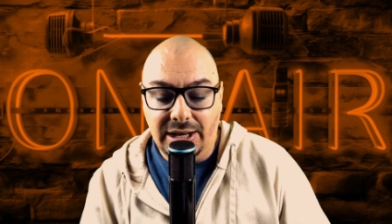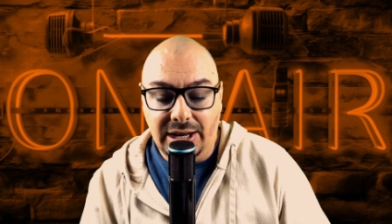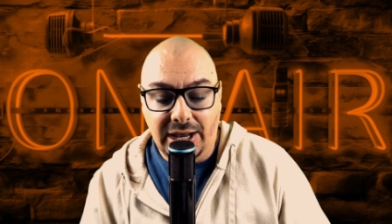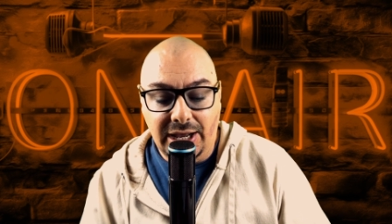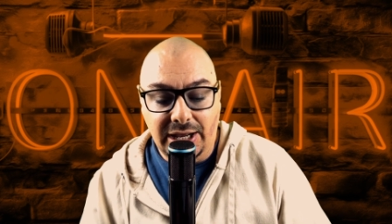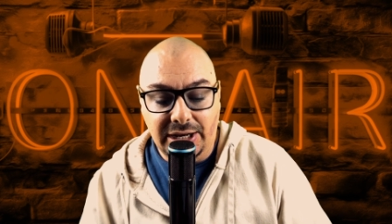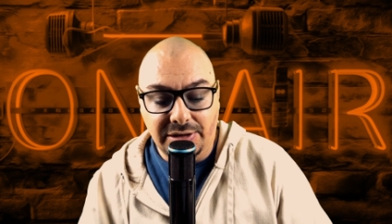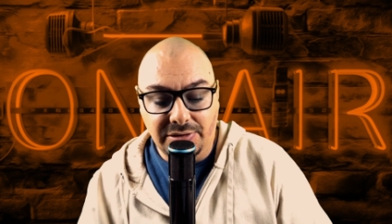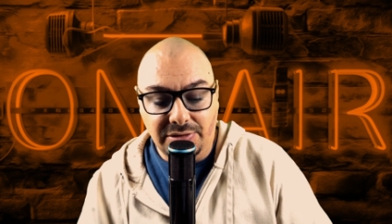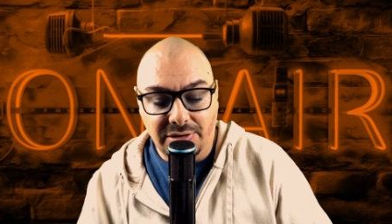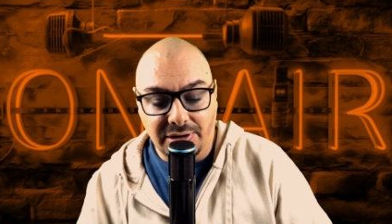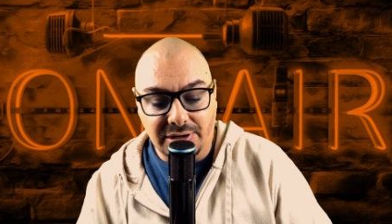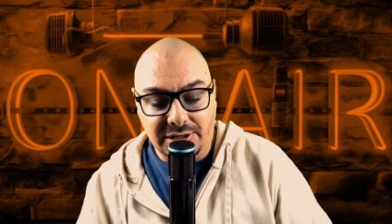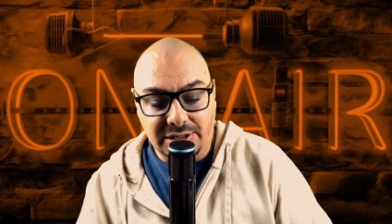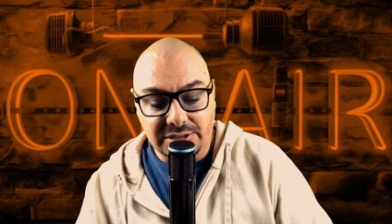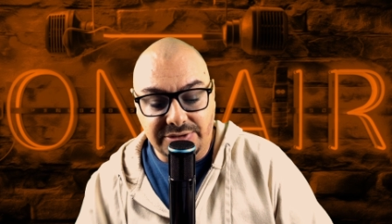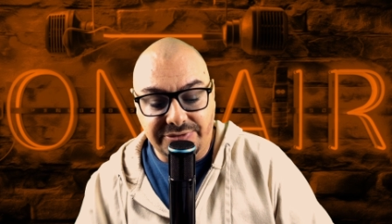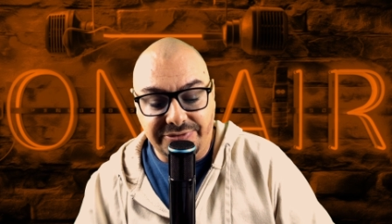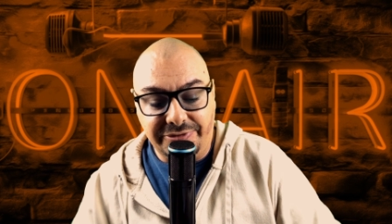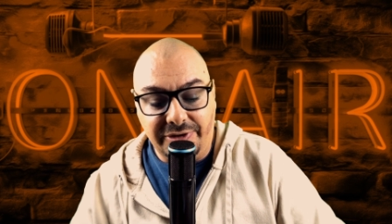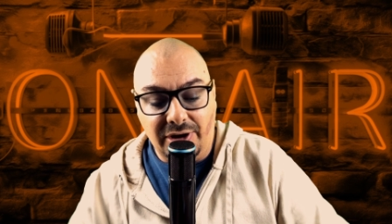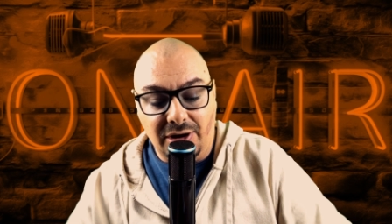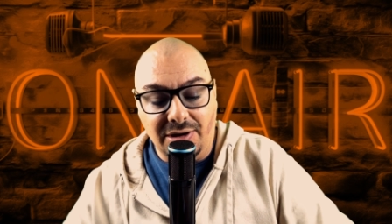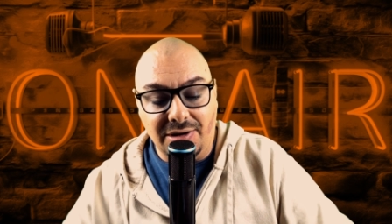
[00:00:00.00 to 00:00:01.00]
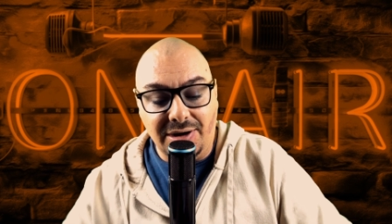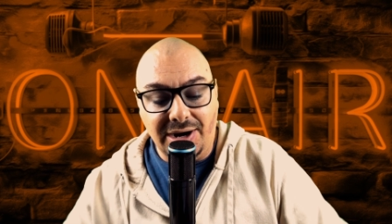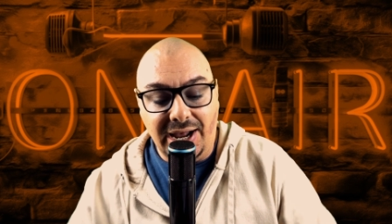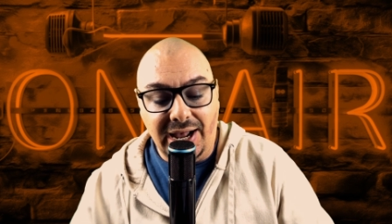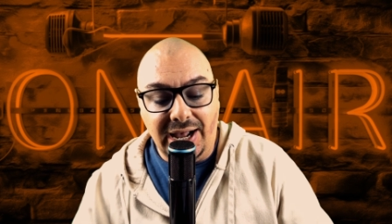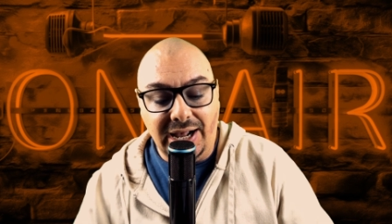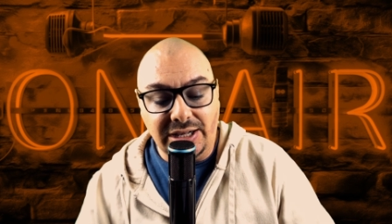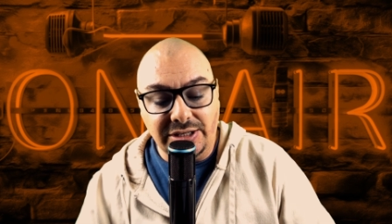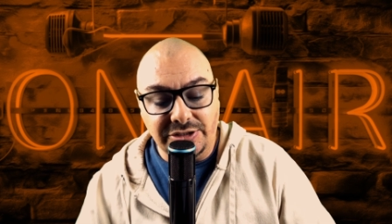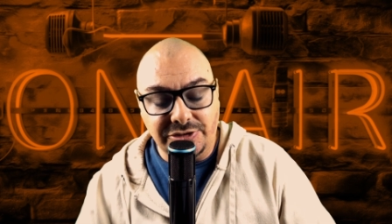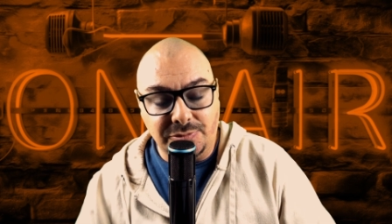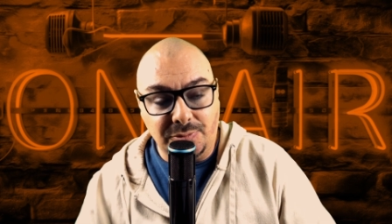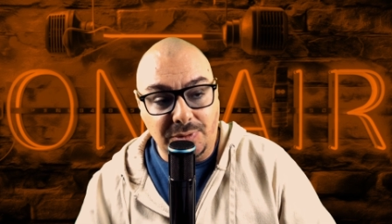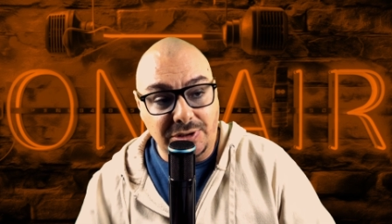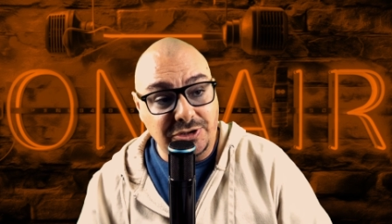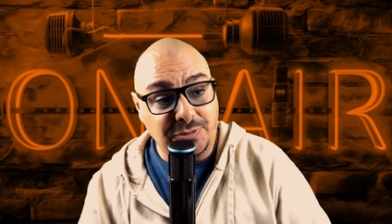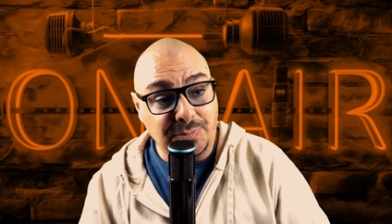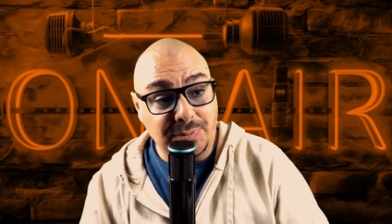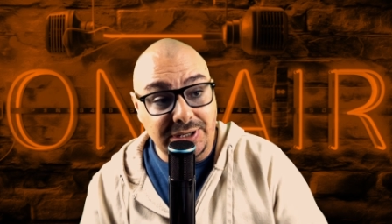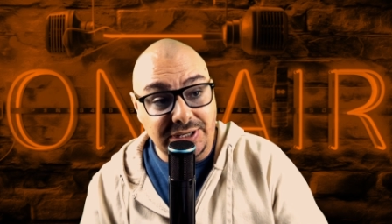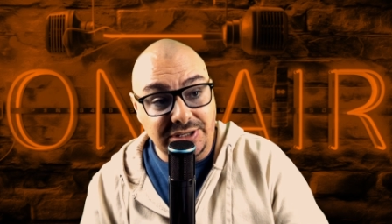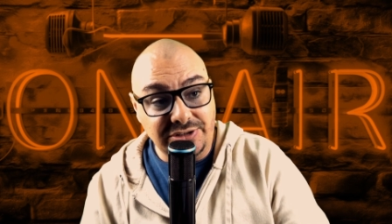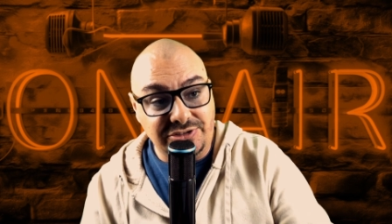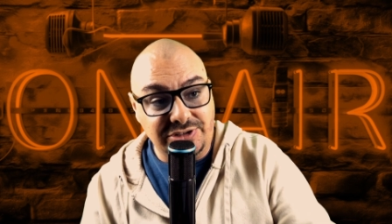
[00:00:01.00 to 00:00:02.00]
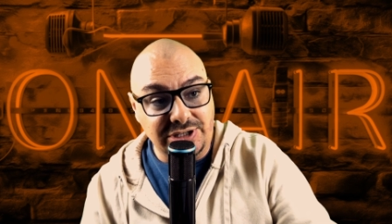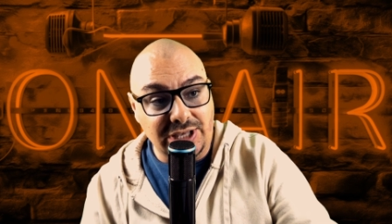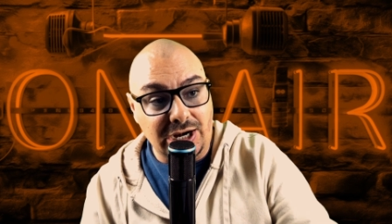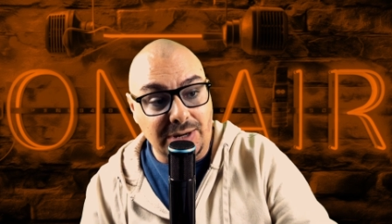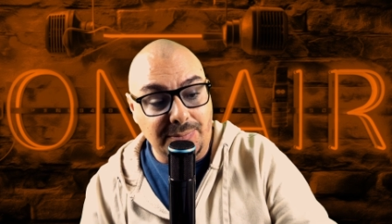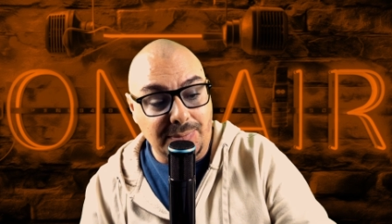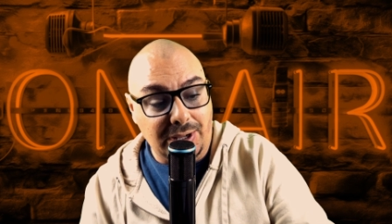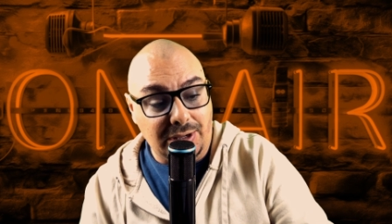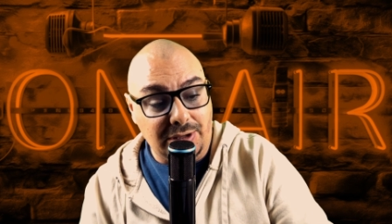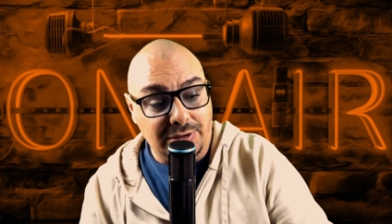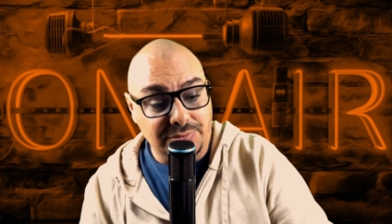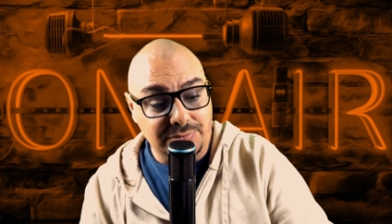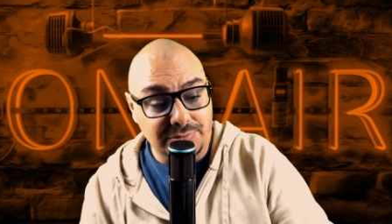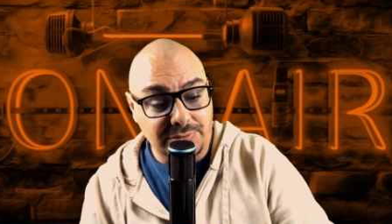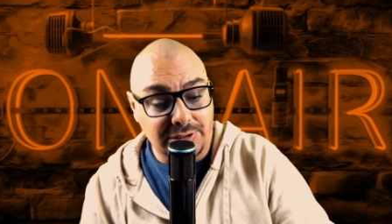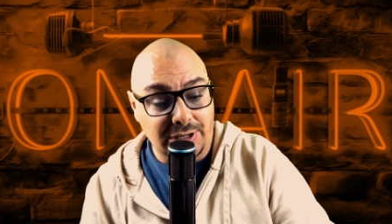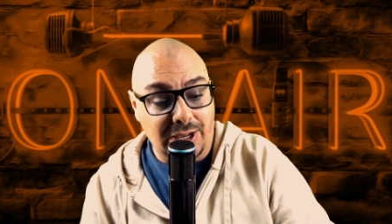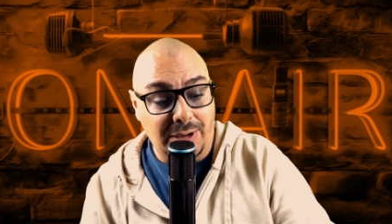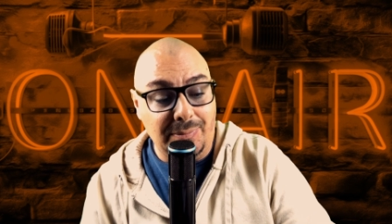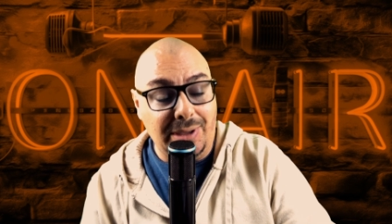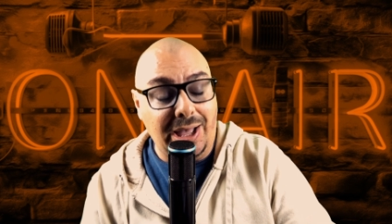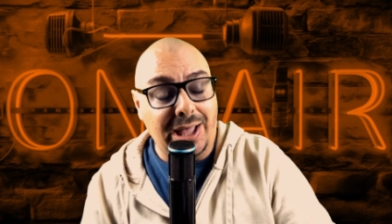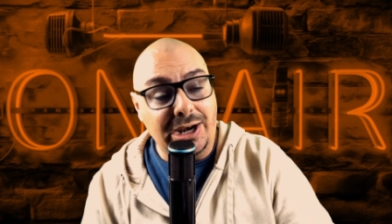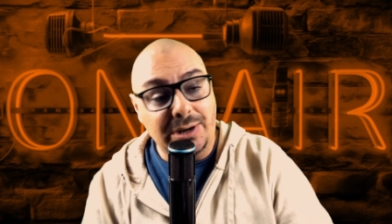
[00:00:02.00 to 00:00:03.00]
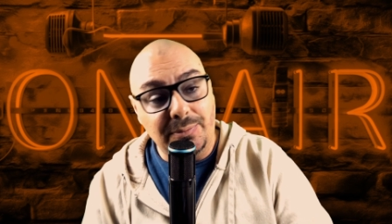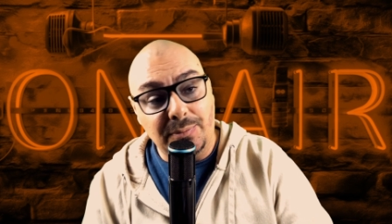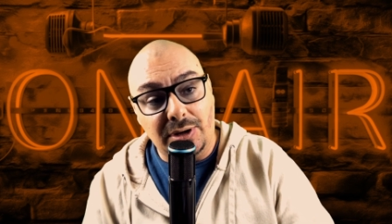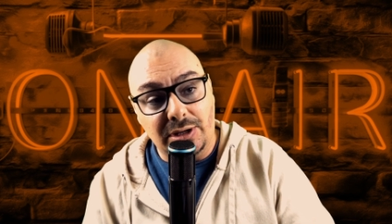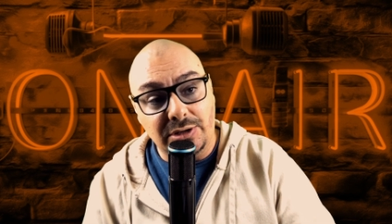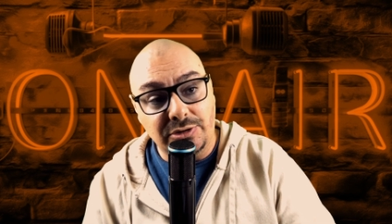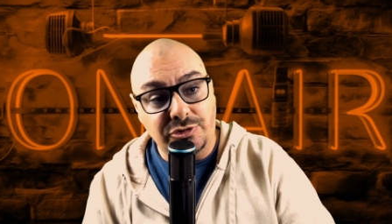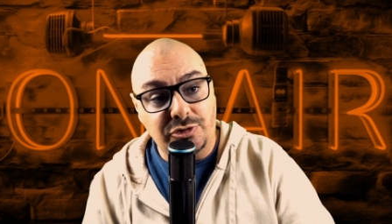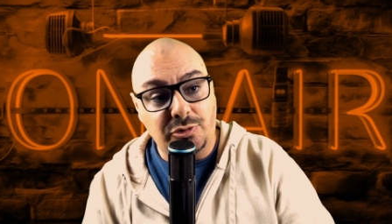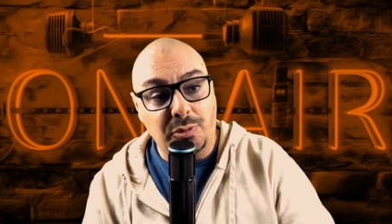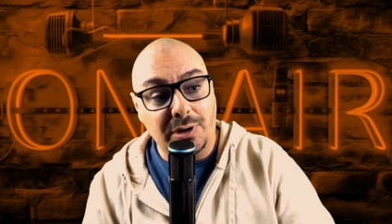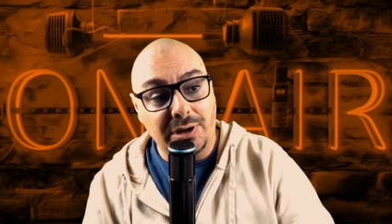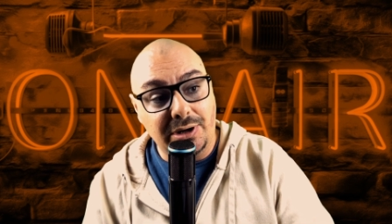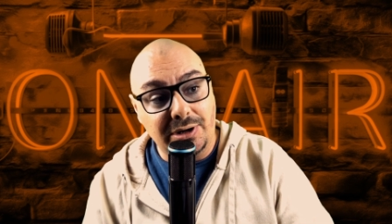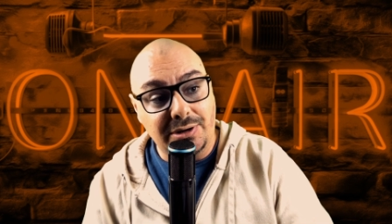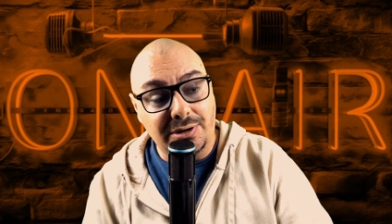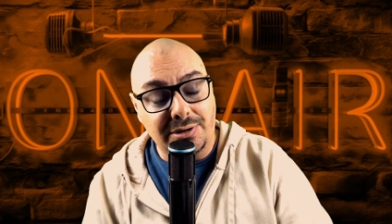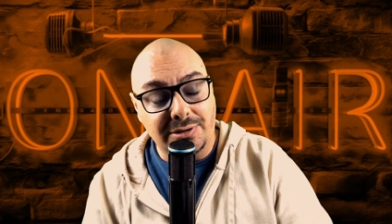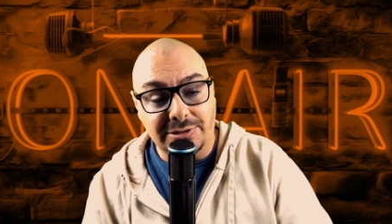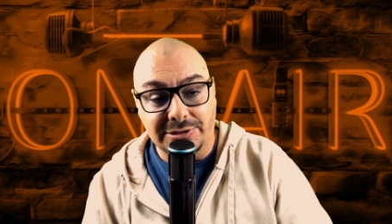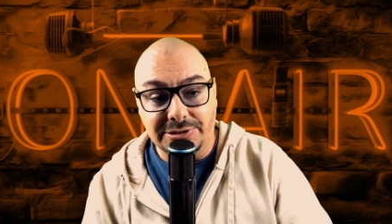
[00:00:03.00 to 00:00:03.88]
And look, as far as what's being said about about him on Twitter,